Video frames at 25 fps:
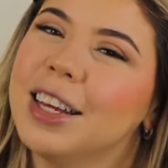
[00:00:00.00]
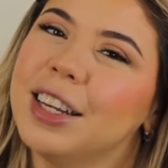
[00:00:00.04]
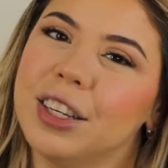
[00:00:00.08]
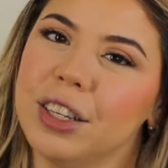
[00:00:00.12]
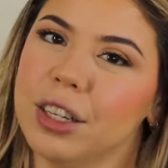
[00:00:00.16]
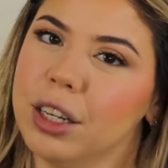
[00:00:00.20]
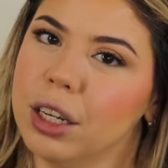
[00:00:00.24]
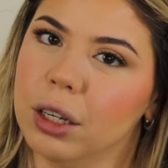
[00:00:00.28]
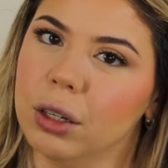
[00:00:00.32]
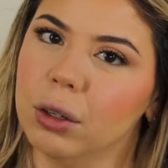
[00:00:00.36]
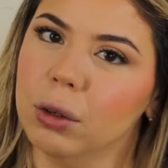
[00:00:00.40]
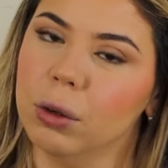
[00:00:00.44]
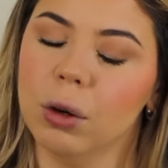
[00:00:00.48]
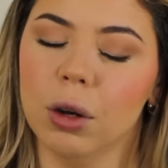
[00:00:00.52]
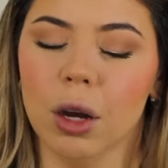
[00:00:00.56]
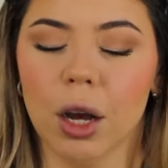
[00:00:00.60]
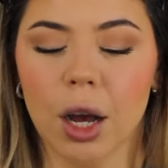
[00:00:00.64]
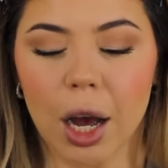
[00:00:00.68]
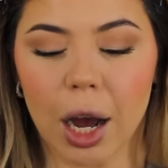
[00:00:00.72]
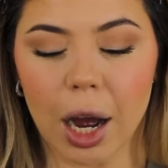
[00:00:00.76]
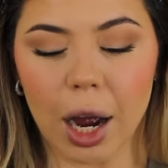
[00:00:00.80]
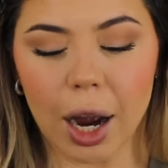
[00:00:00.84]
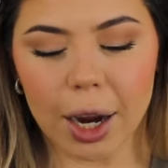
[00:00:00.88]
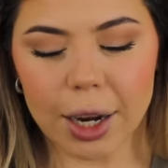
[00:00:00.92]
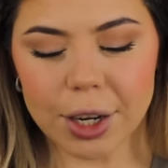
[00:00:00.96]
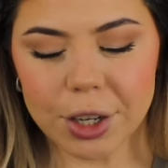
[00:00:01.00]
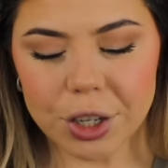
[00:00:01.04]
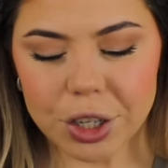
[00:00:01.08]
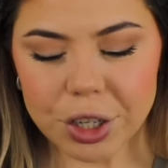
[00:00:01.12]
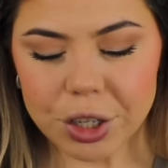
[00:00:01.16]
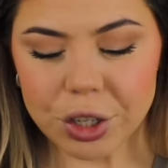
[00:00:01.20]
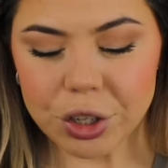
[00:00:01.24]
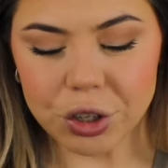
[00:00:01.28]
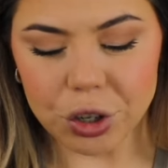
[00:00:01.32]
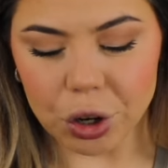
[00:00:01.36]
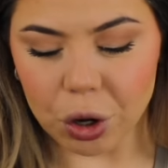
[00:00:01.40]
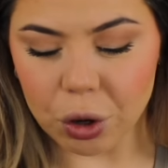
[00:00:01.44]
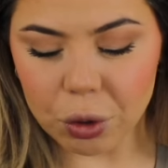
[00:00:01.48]
No, I
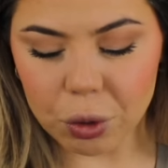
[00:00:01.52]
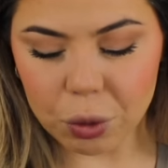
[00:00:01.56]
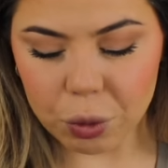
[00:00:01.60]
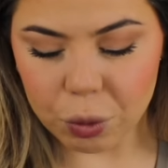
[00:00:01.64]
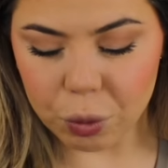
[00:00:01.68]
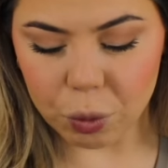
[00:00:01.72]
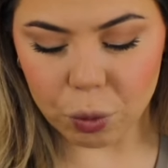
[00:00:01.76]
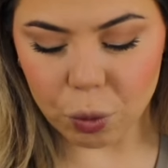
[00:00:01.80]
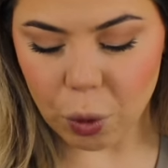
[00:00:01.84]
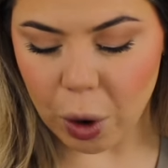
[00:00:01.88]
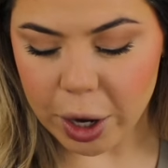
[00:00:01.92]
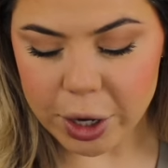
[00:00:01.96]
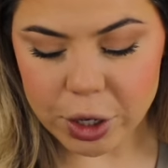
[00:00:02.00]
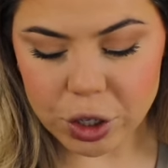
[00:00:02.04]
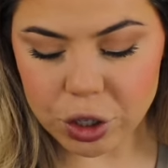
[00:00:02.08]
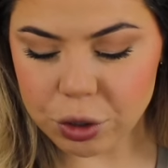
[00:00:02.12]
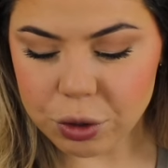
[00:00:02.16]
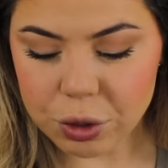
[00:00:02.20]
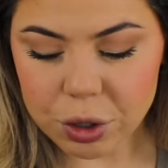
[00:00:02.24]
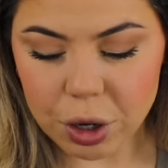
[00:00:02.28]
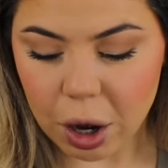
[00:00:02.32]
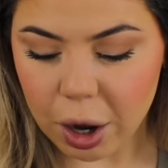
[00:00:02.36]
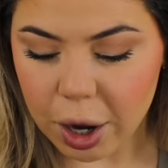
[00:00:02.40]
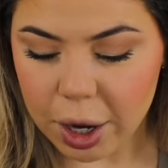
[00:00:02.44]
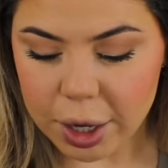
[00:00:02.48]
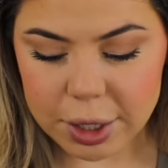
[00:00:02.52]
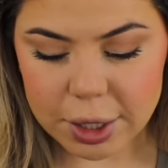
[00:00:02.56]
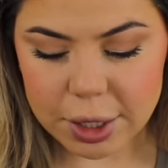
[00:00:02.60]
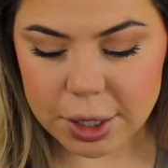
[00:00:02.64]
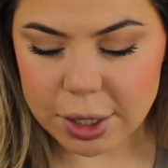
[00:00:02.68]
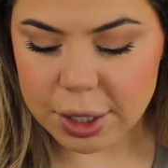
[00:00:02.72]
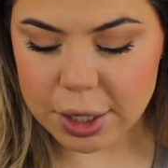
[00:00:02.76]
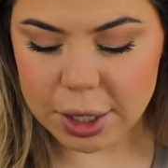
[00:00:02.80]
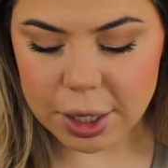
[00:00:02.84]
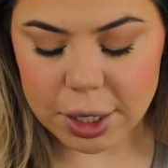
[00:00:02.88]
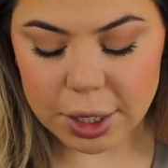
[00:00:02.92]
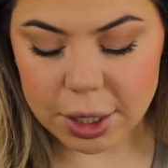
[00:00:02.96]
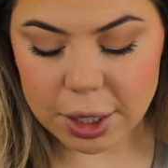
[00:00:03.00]
do not see